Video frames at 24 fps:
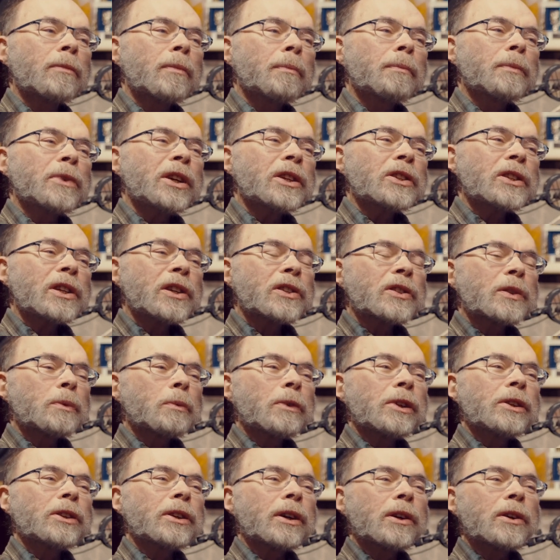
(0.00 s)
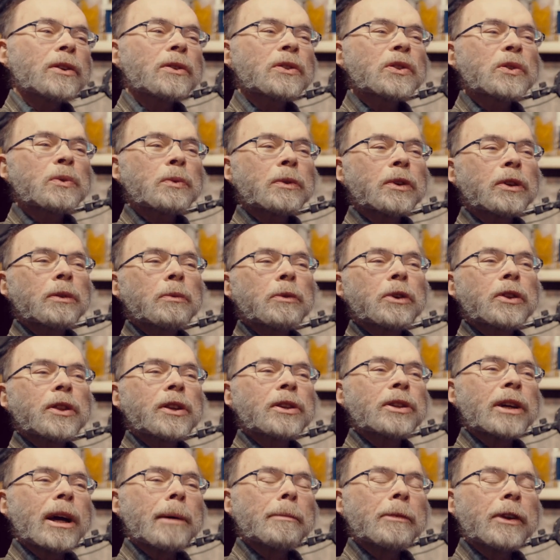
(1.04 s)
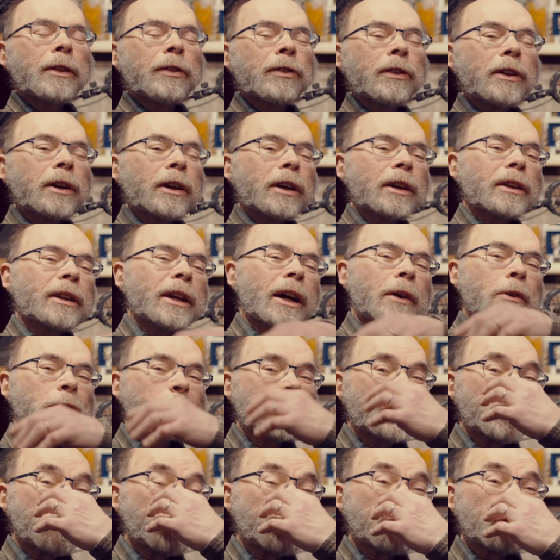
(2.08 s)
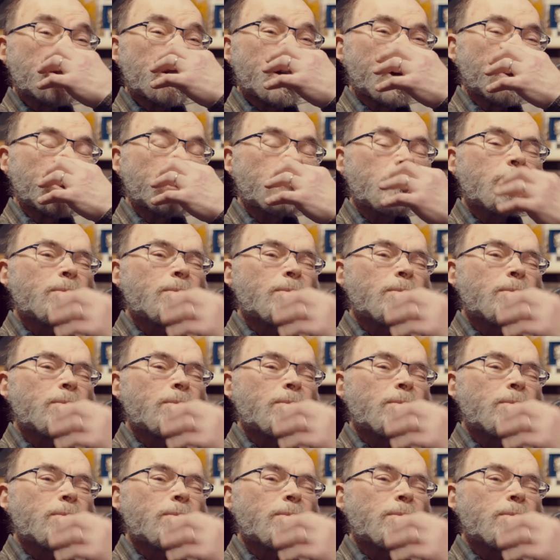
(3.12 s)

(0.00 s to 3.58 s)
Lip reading: PCs and Windows were the dominant thing, and now it's the internet.